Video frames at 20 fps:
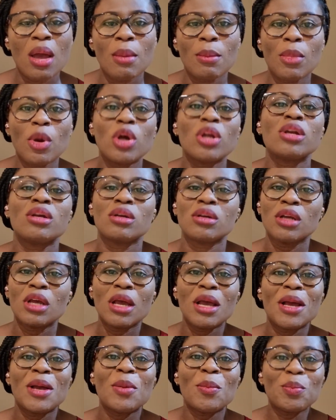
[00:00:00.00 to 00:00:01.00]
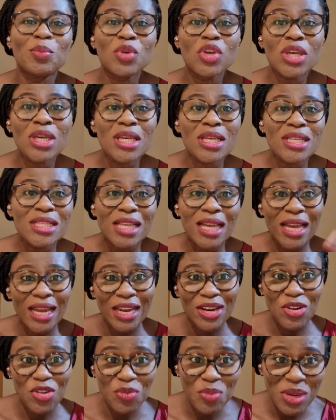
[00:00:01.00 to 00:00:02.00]
But being the
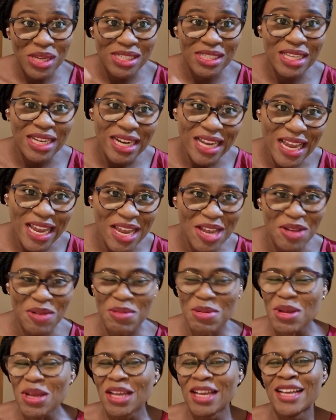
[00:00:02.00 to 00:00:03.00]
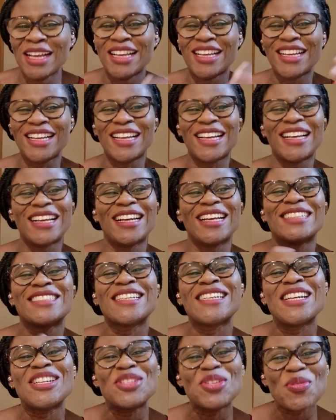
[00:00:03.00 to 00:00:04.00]
kind of person that I am, I
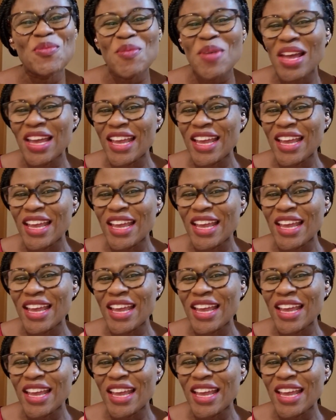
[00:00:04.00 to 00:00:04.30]
started doing